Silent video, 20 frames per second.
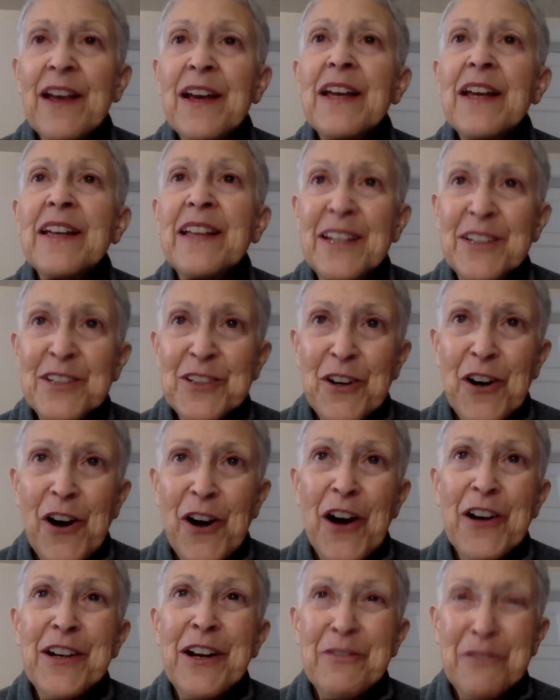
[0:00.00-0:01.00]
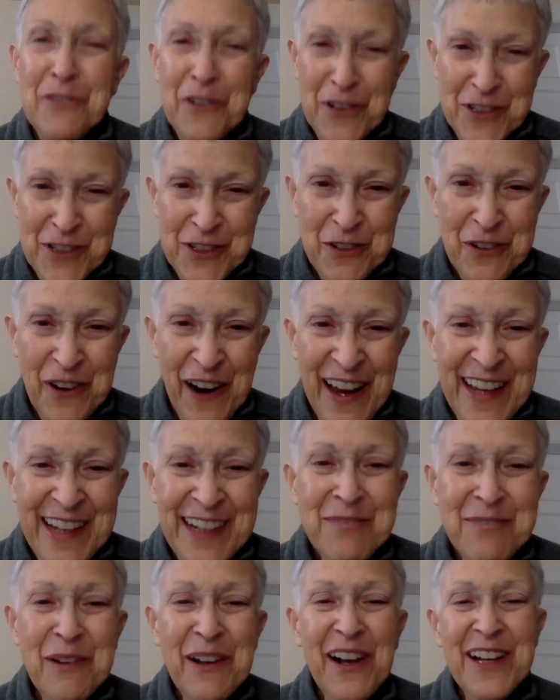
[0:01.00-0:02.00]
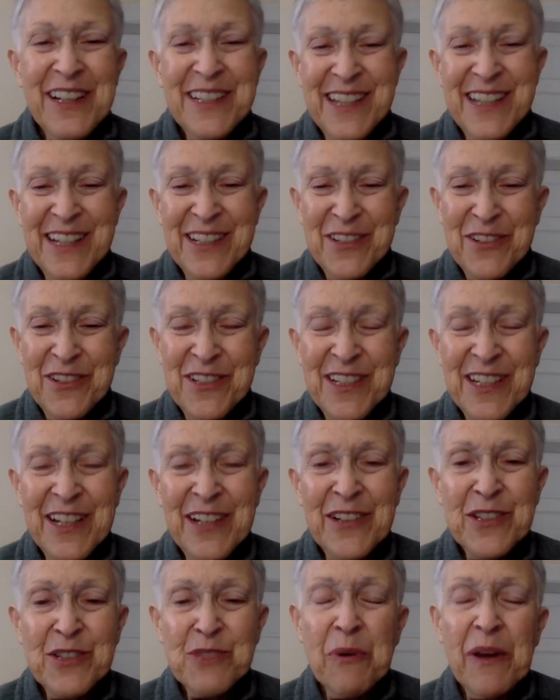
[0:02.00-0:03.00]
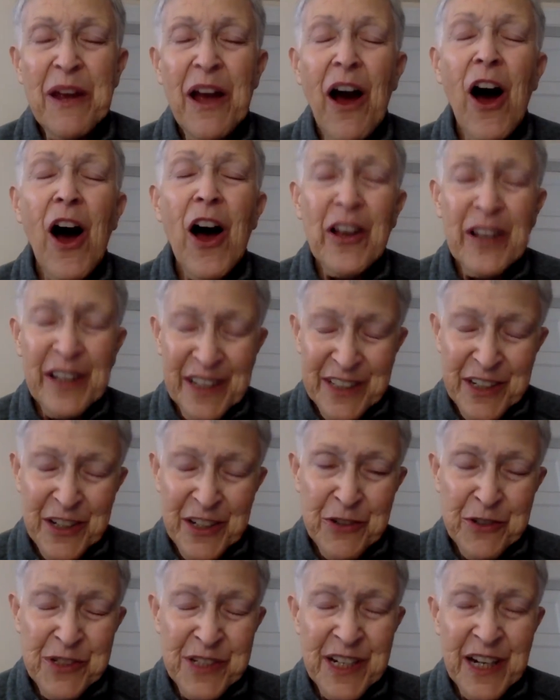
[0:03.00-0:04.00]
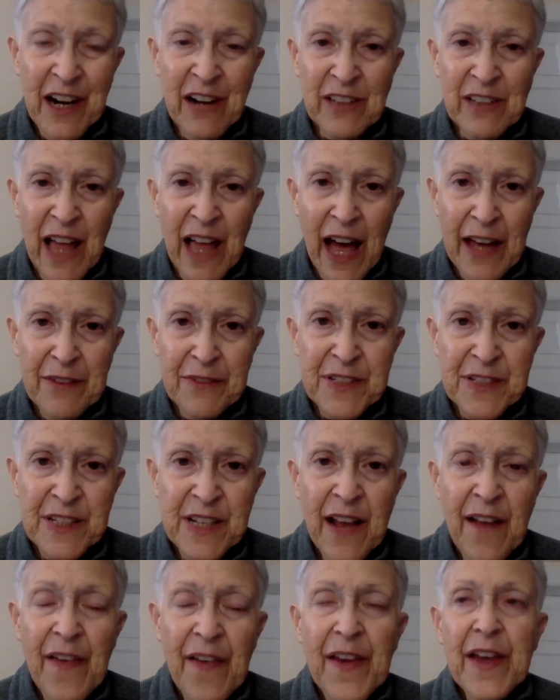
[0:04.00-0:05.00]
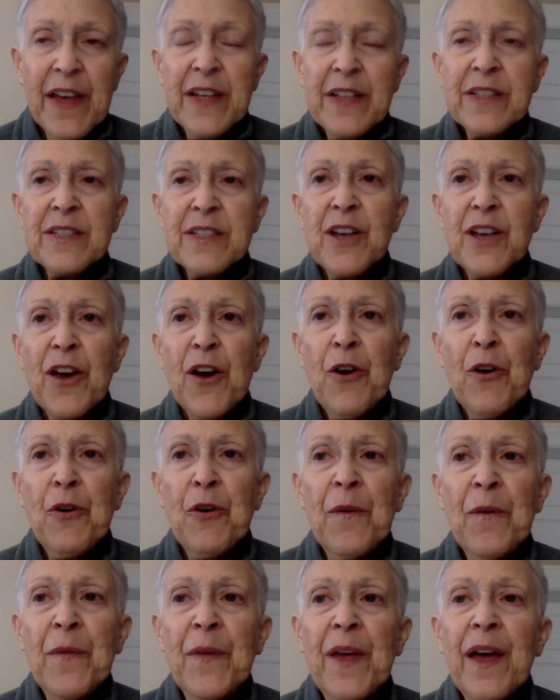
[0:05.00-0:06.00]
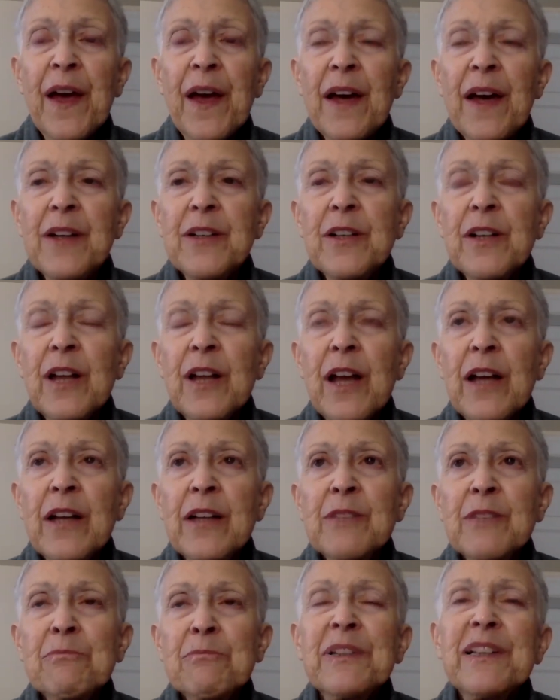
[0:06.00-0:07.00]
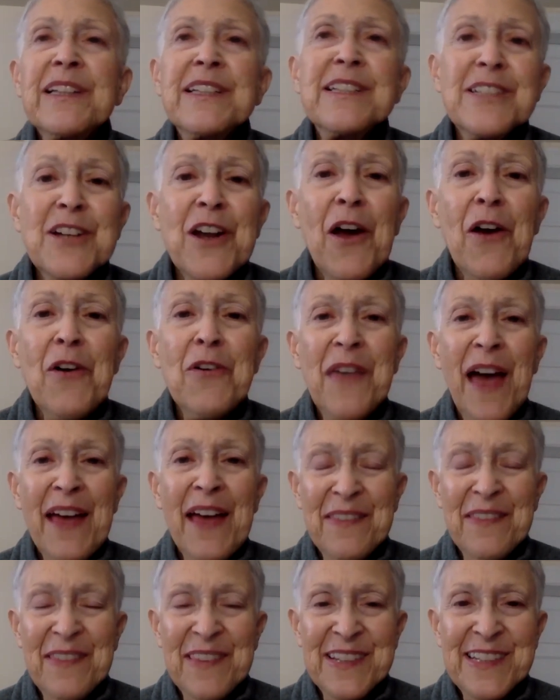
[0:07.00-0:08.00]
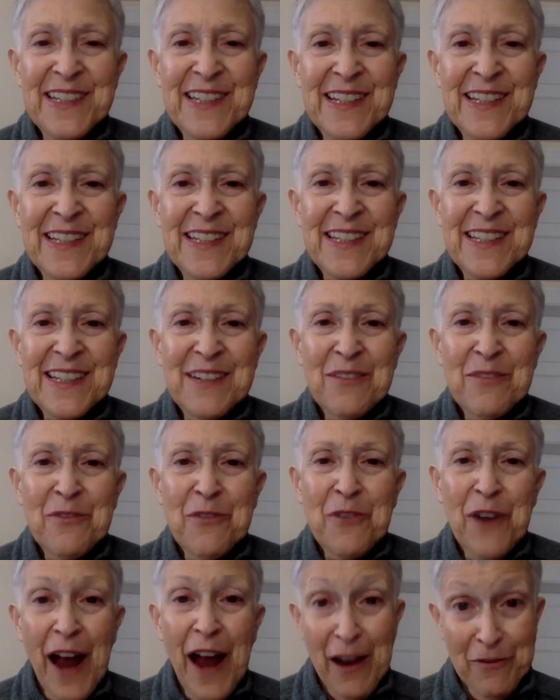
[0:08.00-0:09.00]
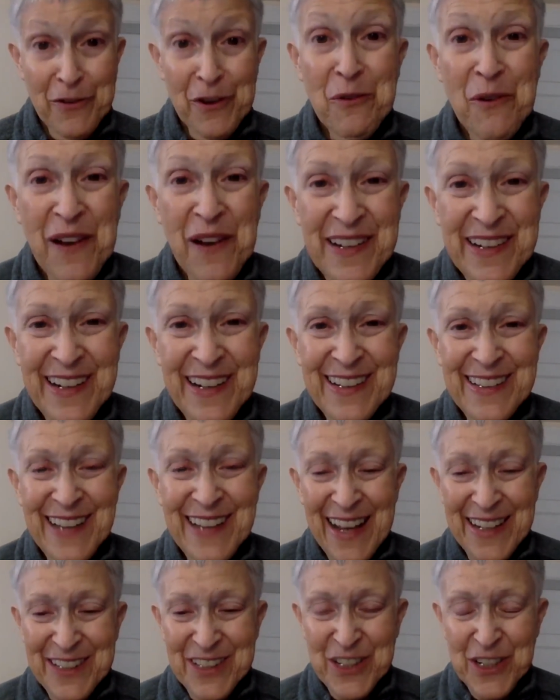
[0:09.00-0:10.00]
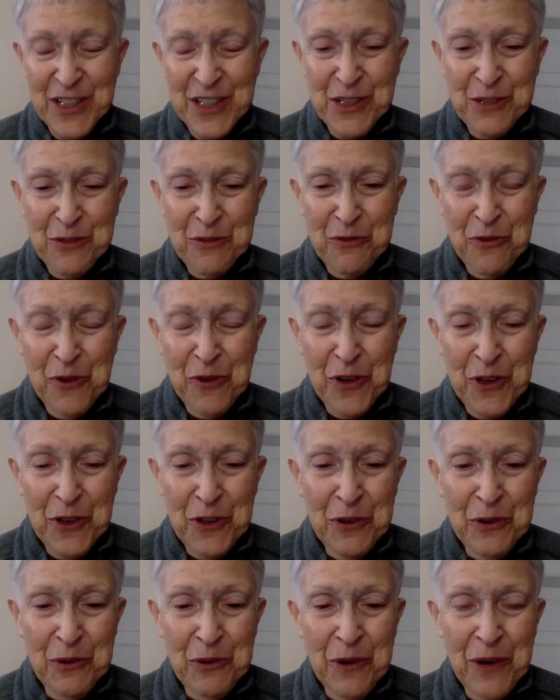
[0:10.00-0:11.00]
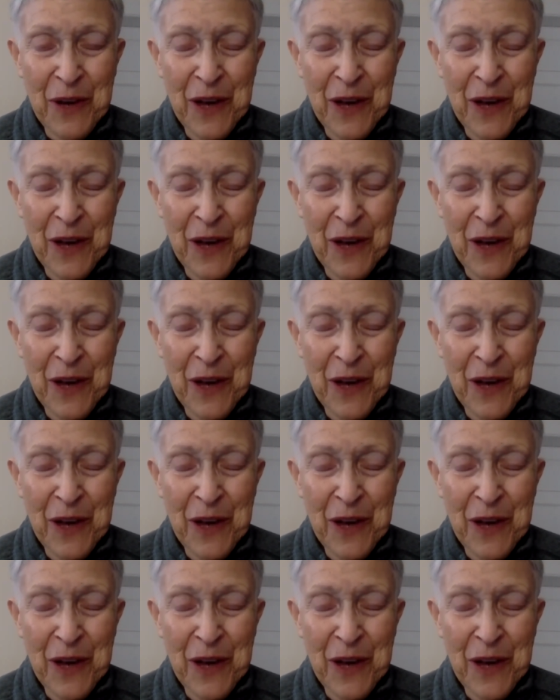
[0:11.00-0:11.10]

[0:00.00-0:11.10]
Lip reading: kindergarten and first grade, because these are skills we all can use in our lives. So please know that this is for everyone, not just for you